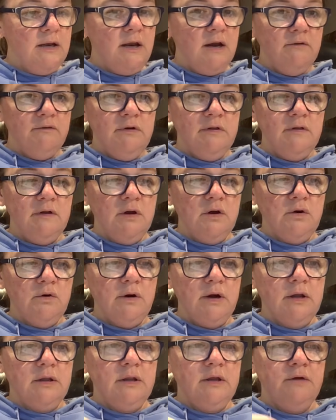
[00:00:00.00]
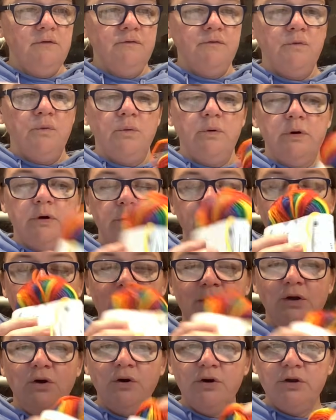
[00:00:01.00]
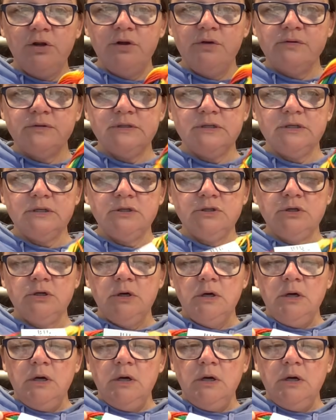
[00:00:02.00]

everything correctly for my yarn usage,